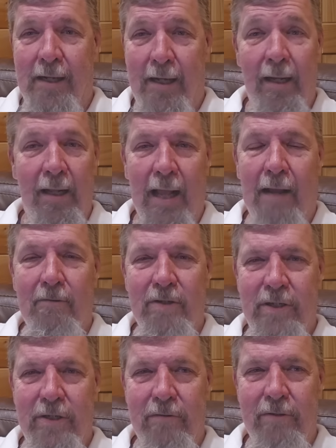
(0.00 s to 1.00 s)
it
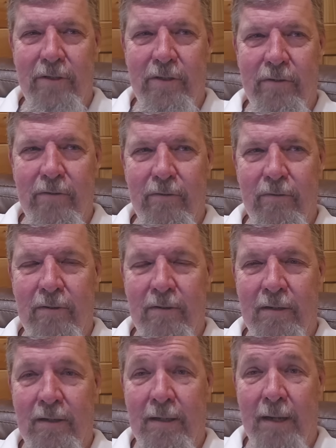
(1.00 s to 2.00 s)
allows you to
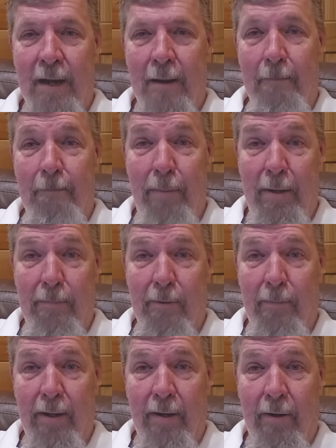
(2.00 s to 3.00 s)
be
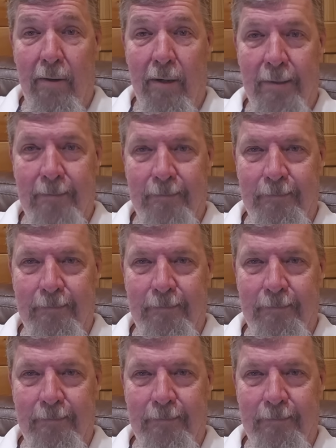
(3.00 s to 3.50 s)
prepared.